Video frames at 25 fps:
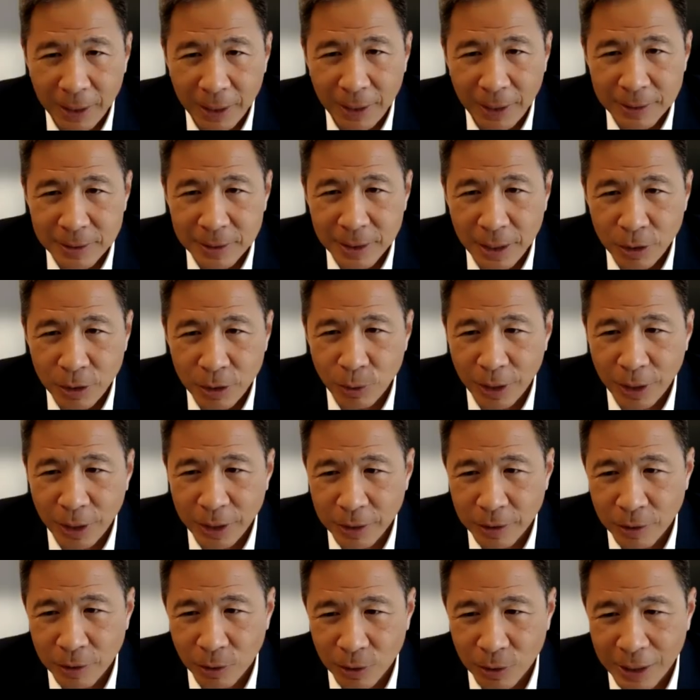let's say you are
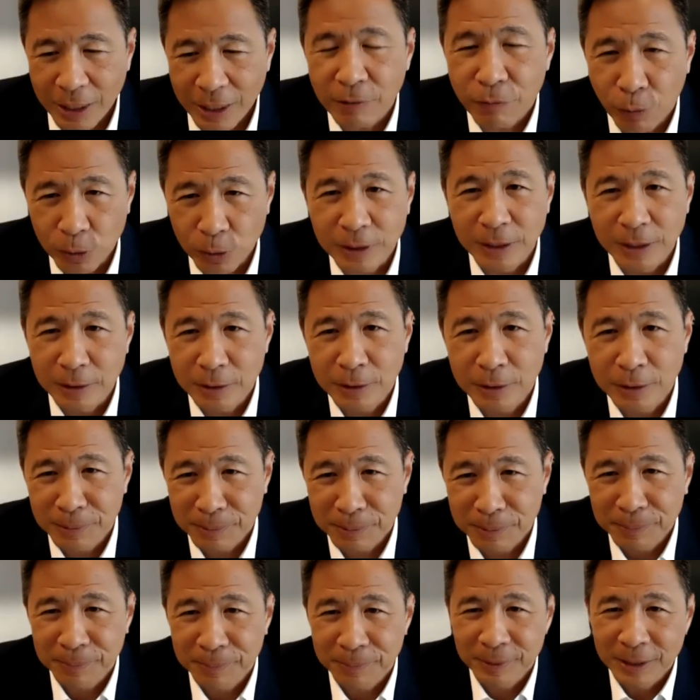in your late 40s,
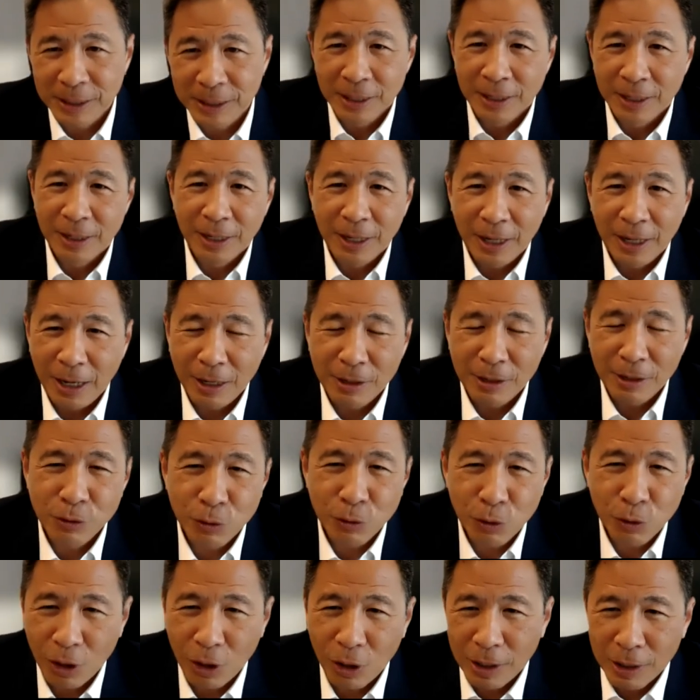and you
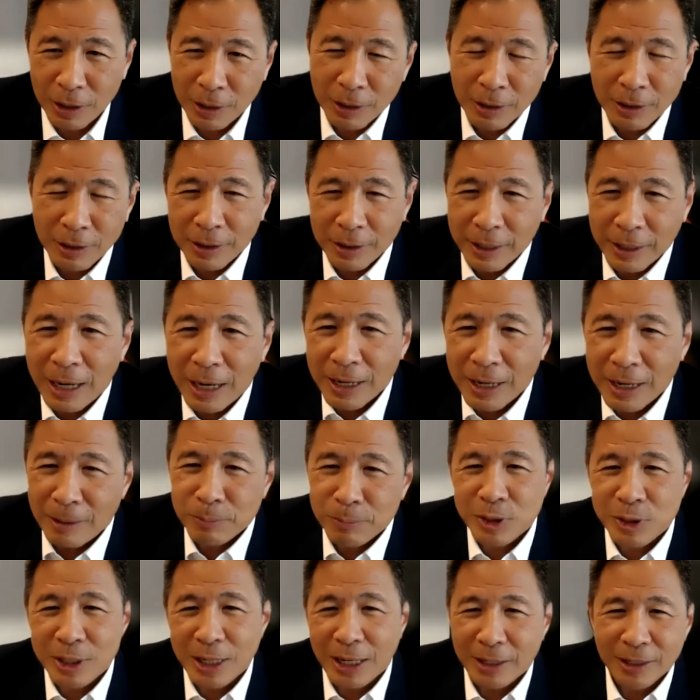got a young
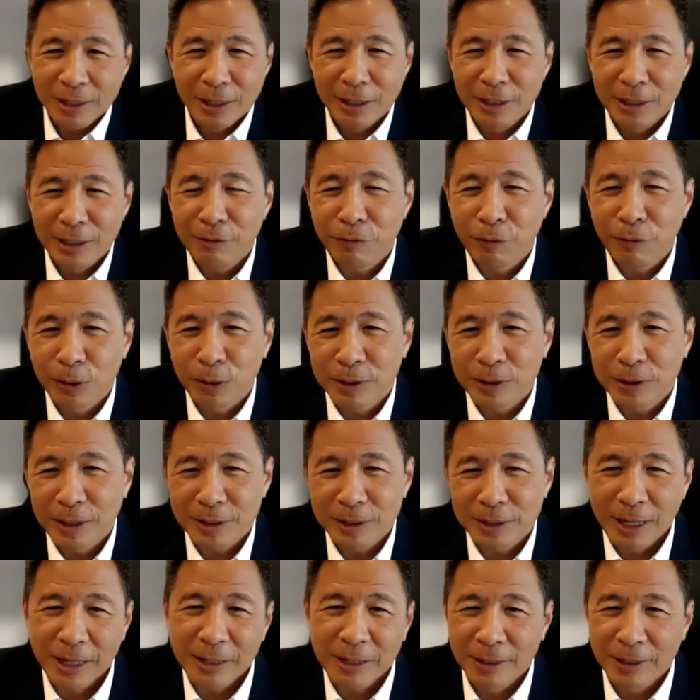upstart, early
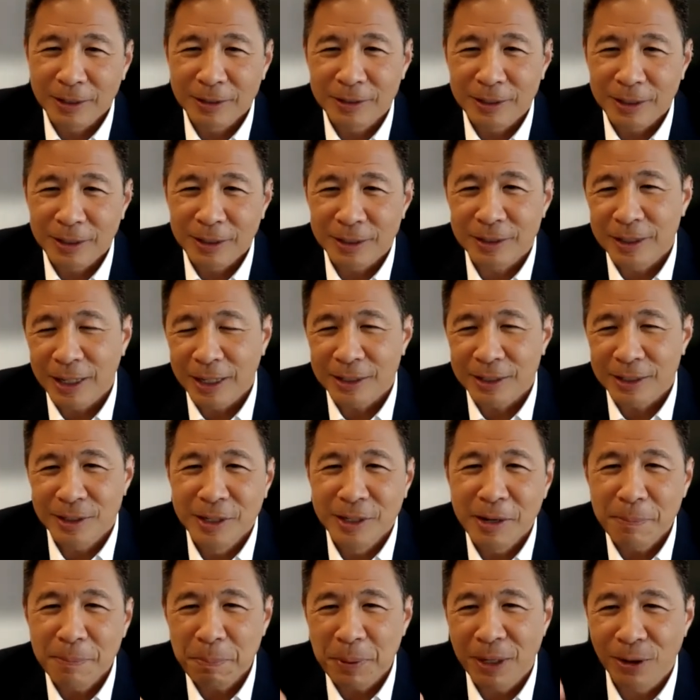40s, late 30s that's
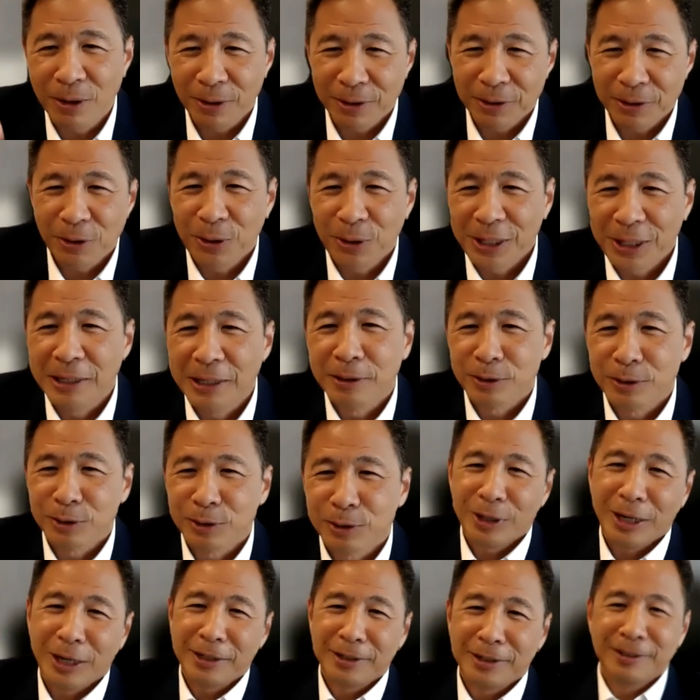nipping on your heels,
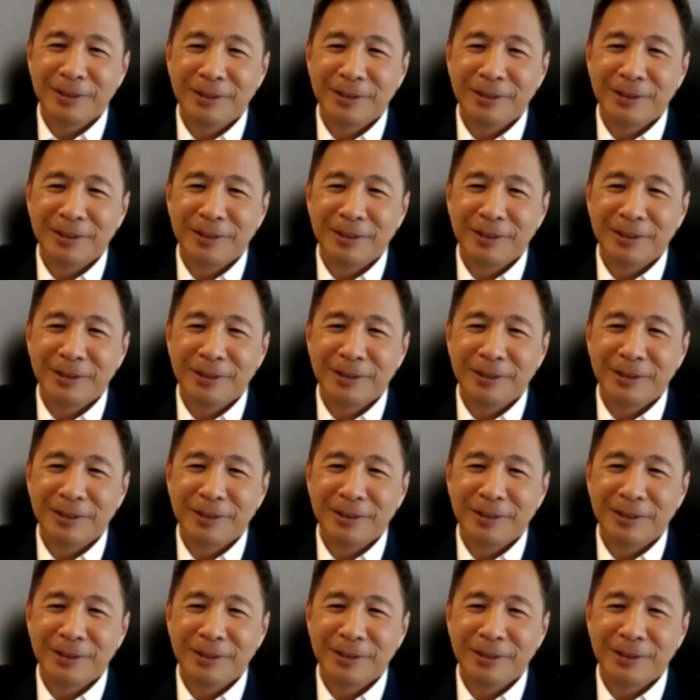right?